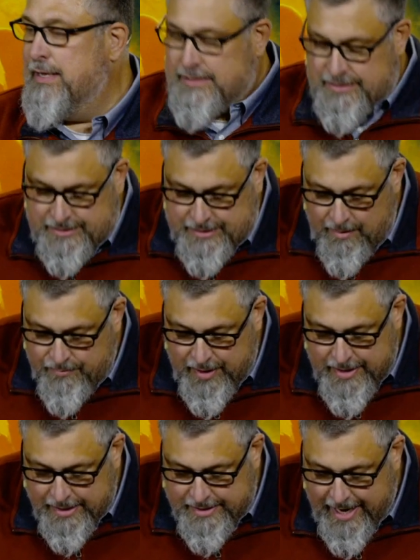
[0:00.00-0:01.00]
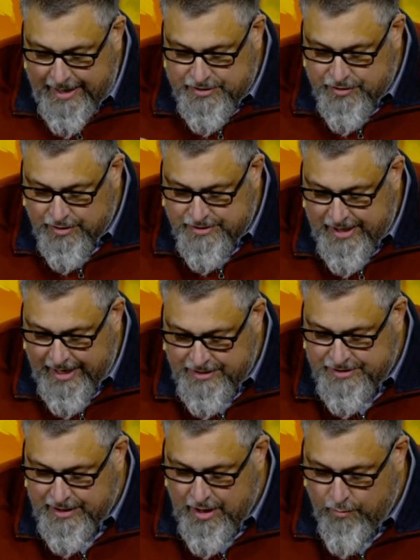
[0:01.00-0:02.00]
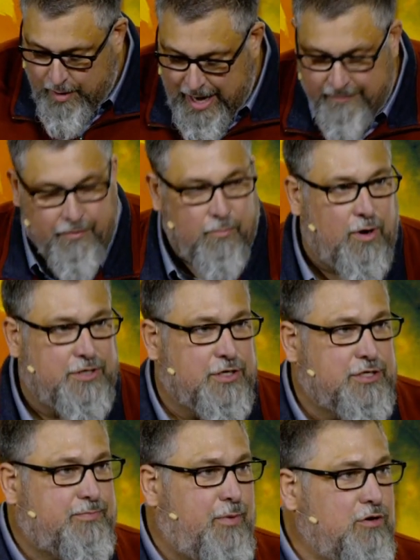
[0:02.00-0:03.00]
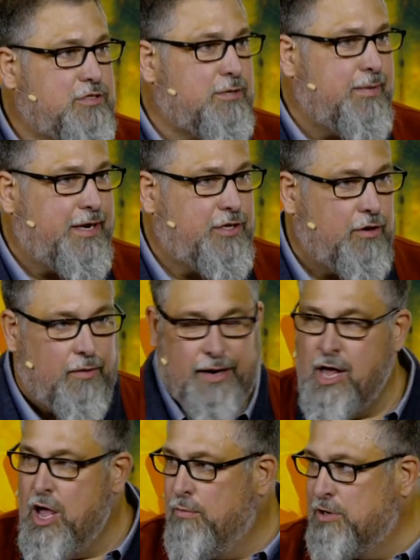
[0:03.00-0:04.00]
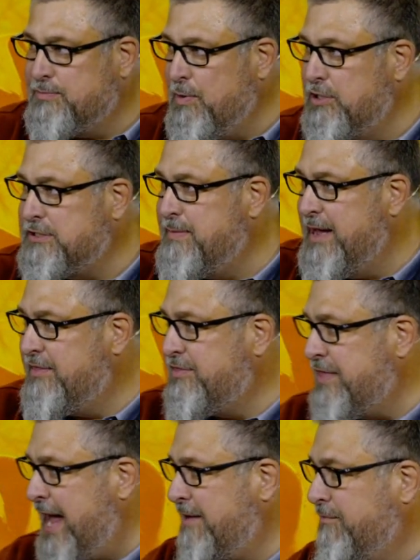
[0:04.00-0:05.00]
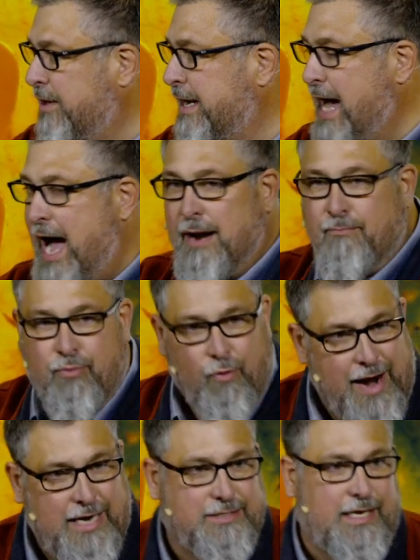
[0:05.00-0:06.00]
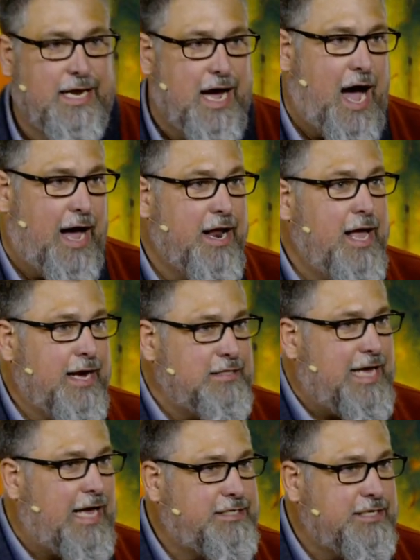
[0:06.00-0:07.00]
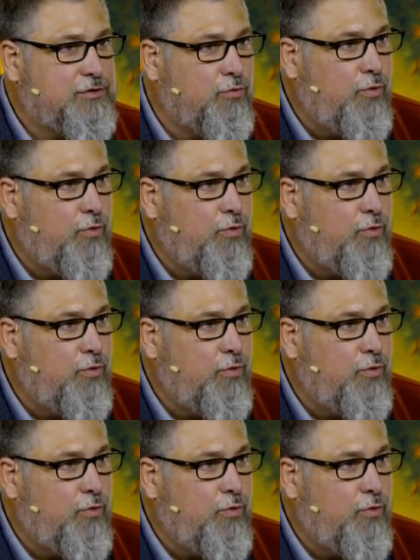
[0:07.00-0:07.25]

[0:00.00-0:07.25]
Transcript: Something that takes your attention away from what you're supposed to be doing. We're supposed to be thankful to God, praising God, because that's His